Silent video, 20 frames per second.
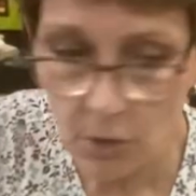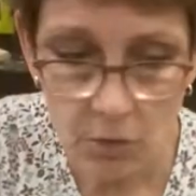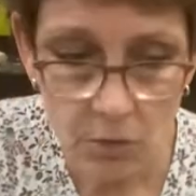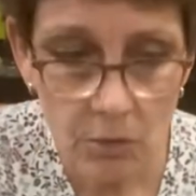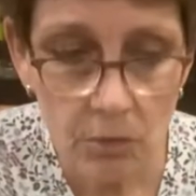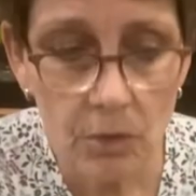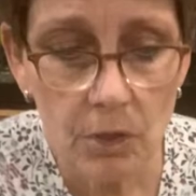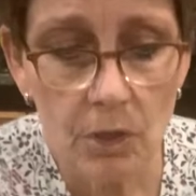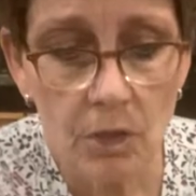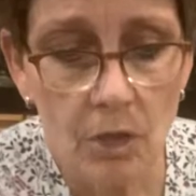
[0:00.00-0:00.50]
you
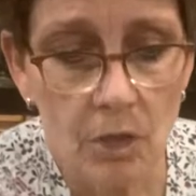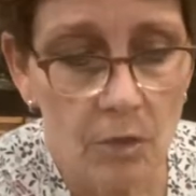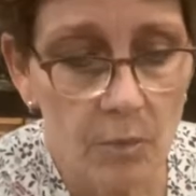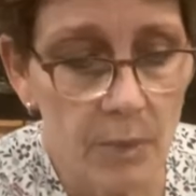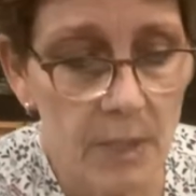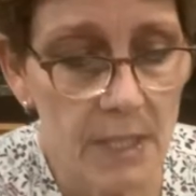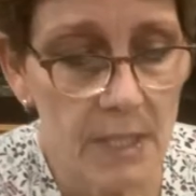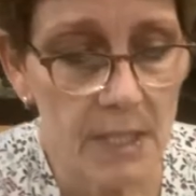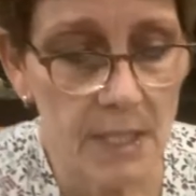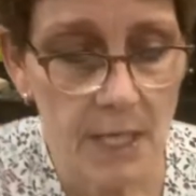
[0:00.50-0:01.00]
can
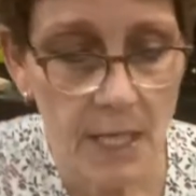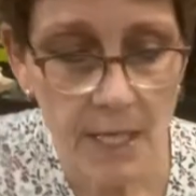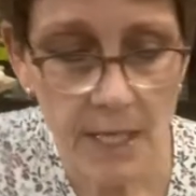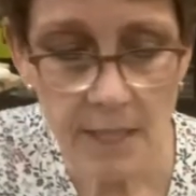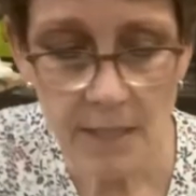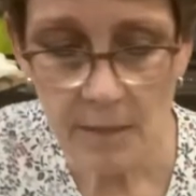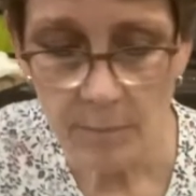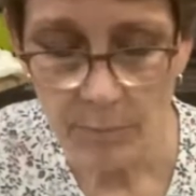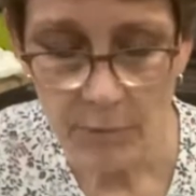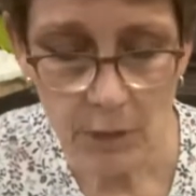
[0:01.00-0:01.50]
always
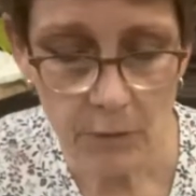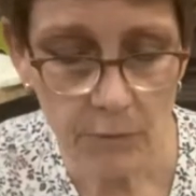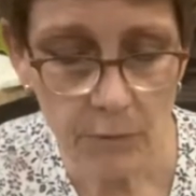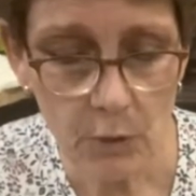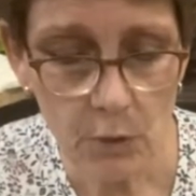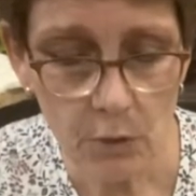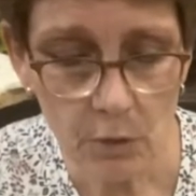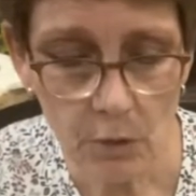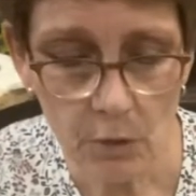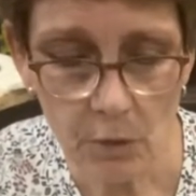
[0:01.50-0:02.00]
take a bit of
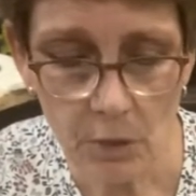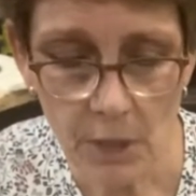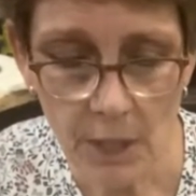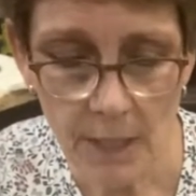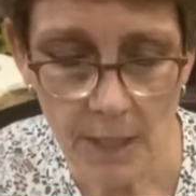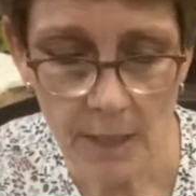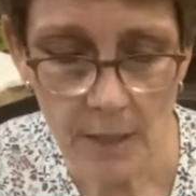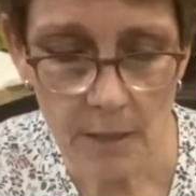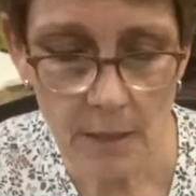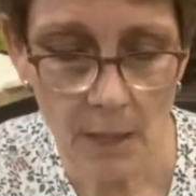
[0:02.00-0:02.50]
your
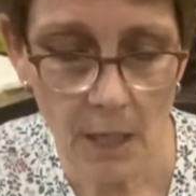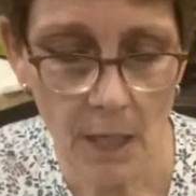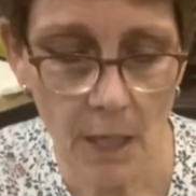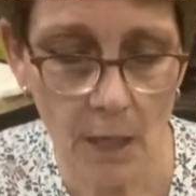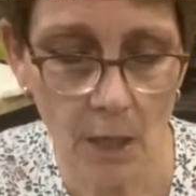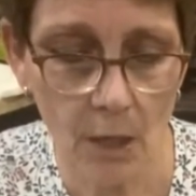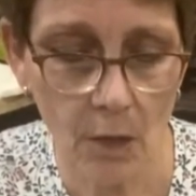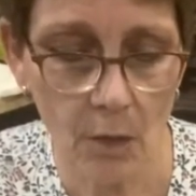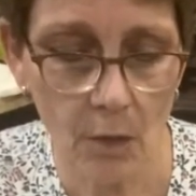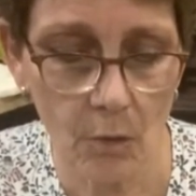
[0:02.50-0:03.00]
canned
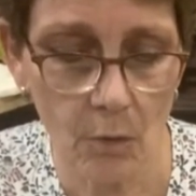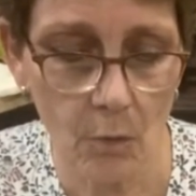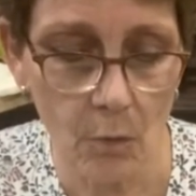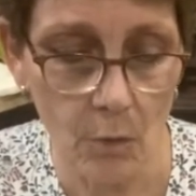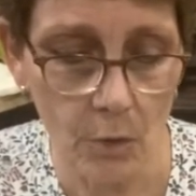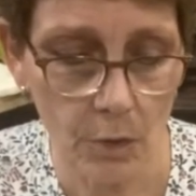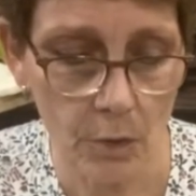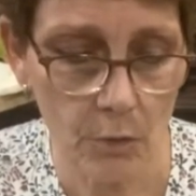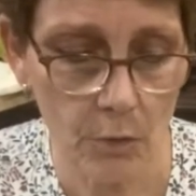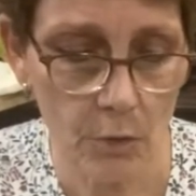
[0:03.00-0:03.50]
air
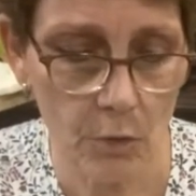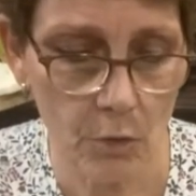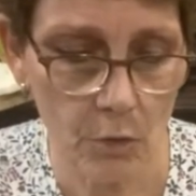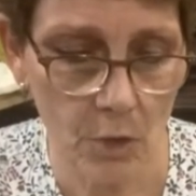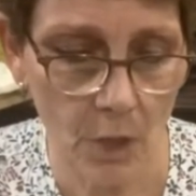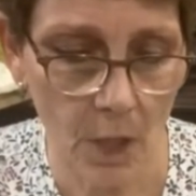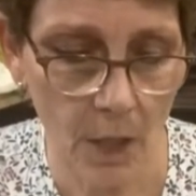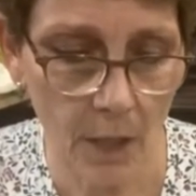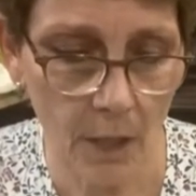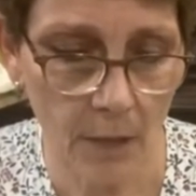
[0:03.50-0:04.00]
or your
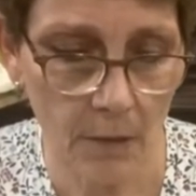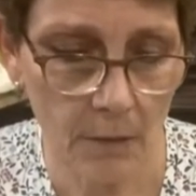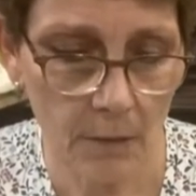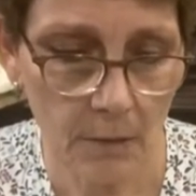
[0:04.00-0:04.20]
straw